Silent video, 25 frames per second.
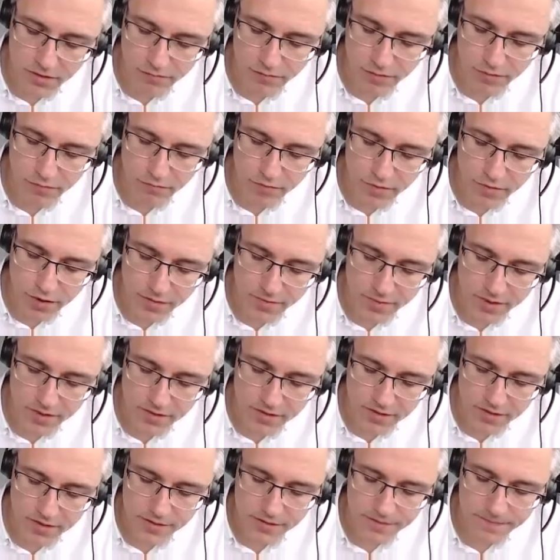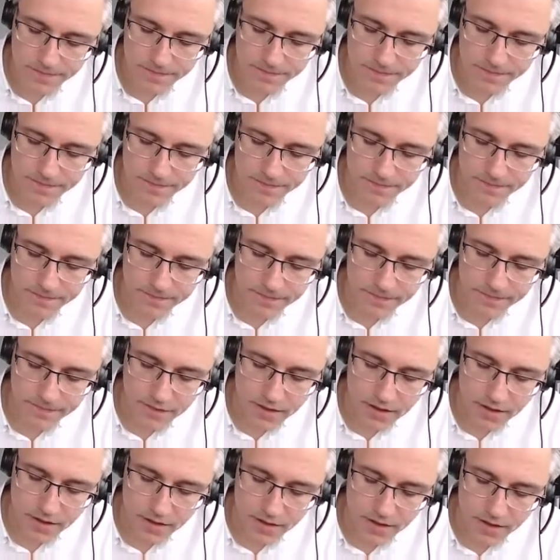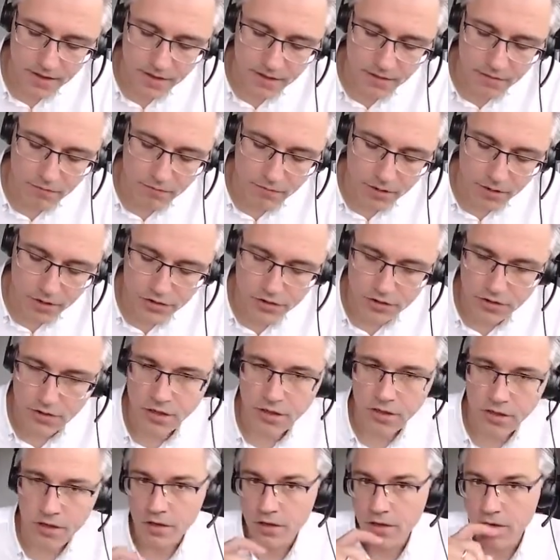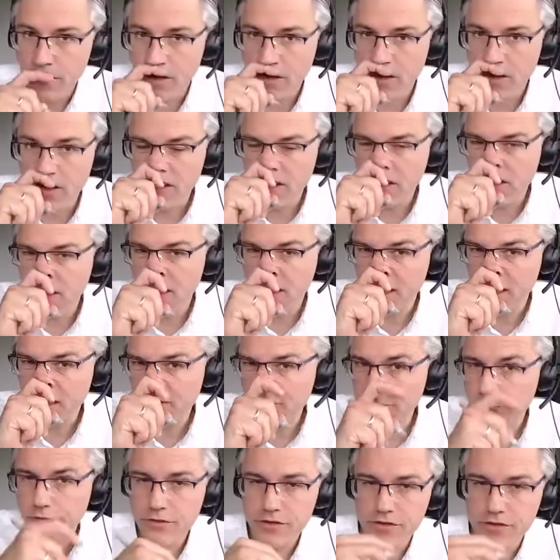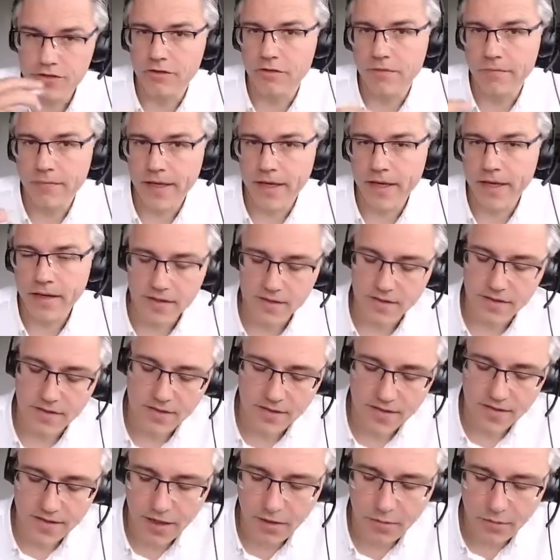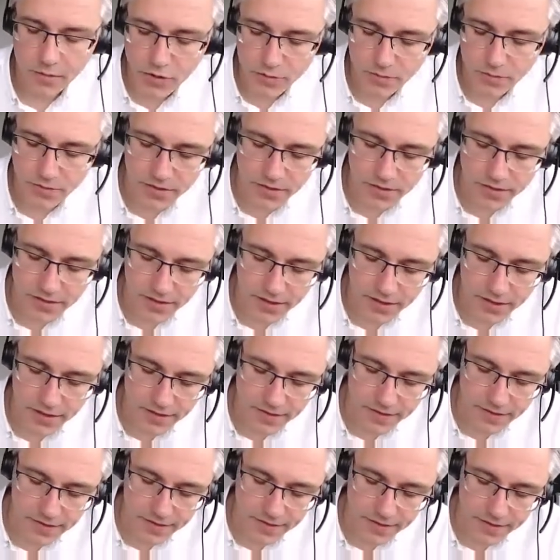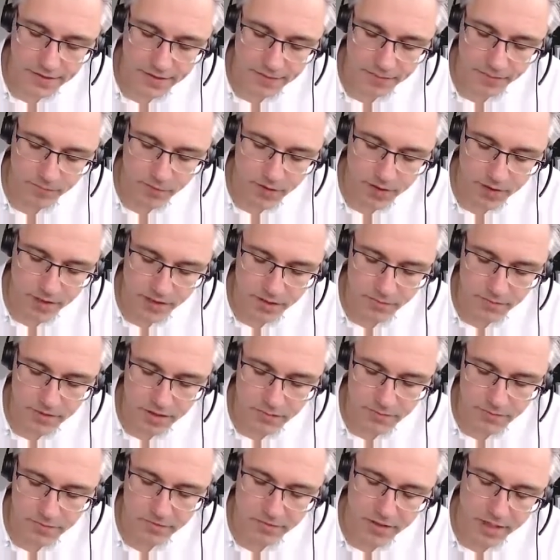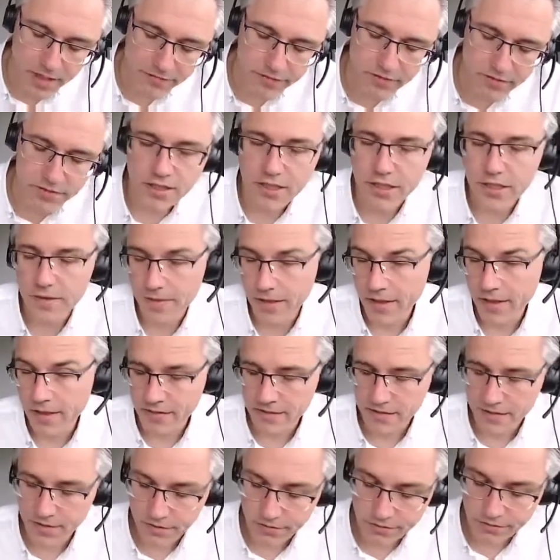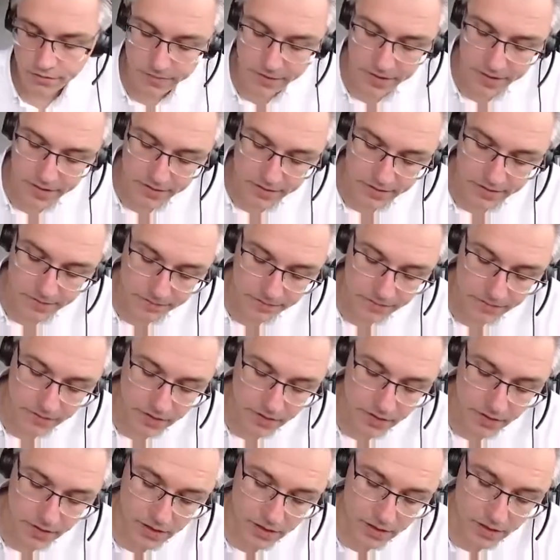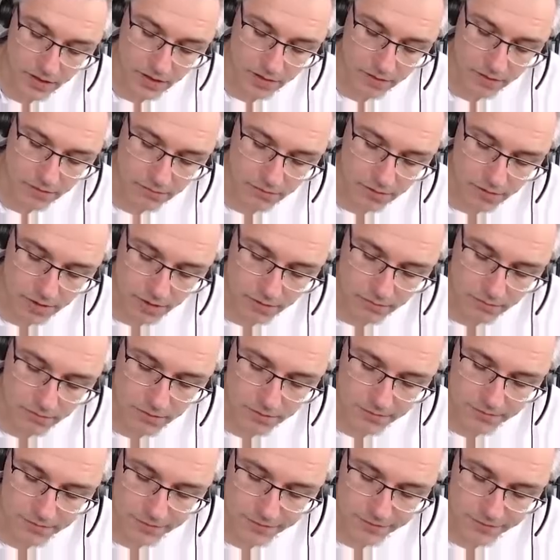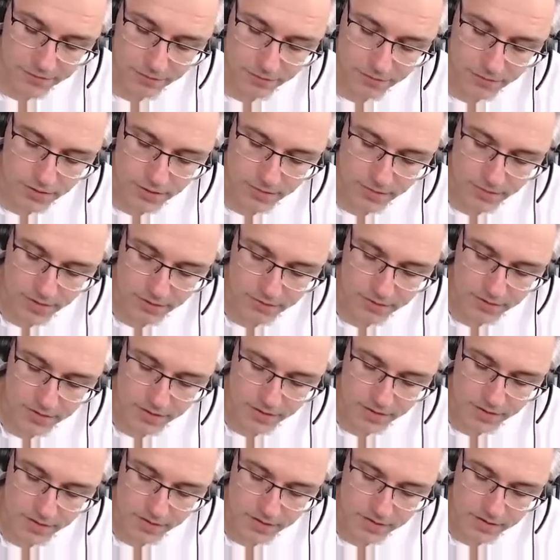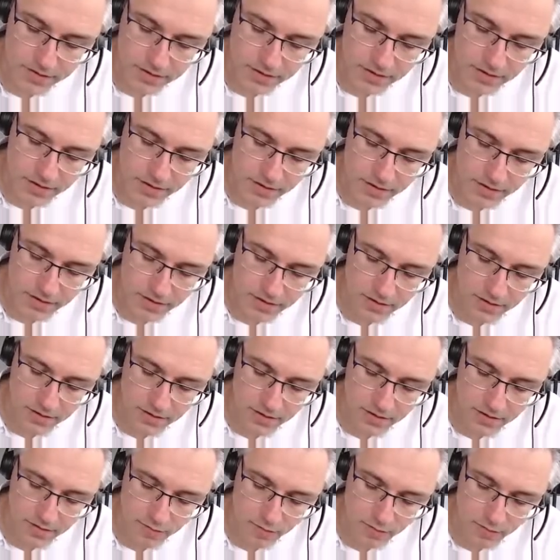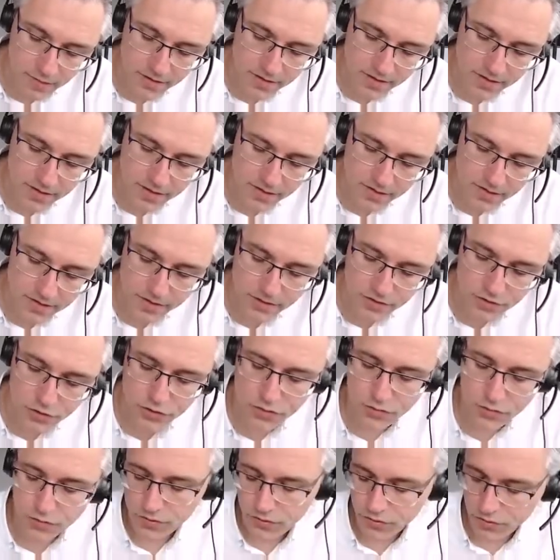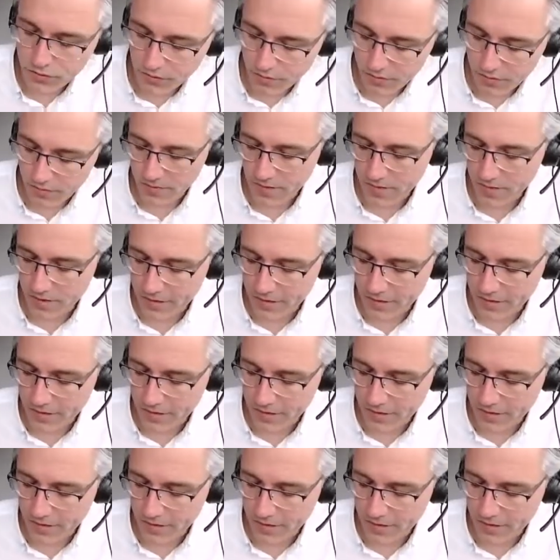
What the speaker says: requirements, which are forced on banks. This is how much money they, as a minimum, have to keep at the central bank. We've talked about these when discussing short-term